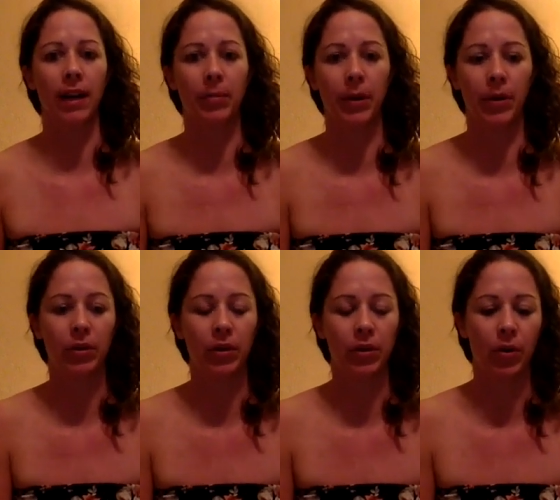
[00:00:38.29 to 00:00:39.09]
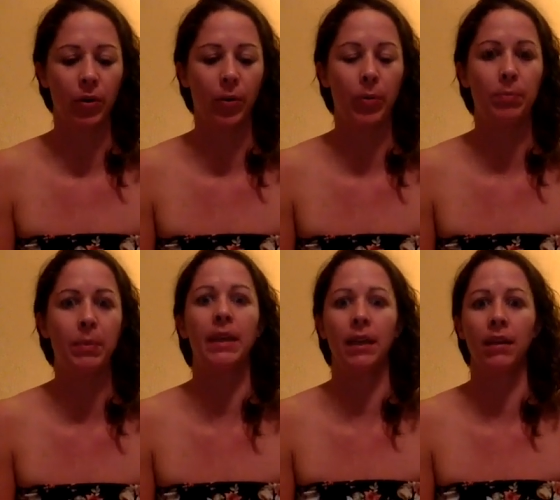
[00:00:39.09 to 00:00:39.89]
about,
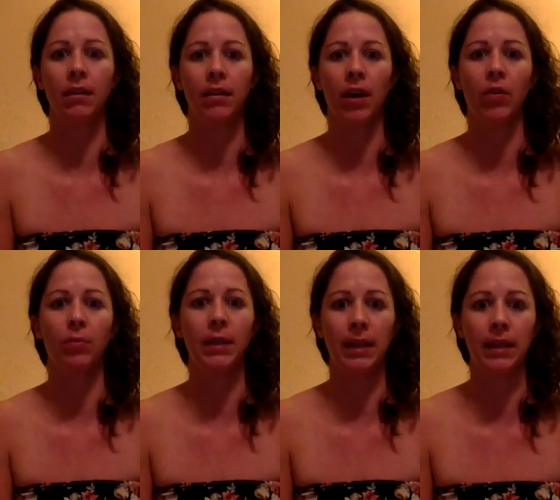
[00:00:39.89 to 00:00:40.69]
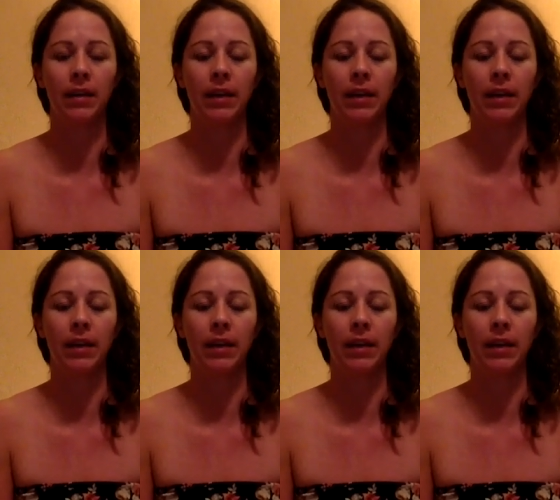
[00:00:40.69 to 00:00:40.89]
being, how to be.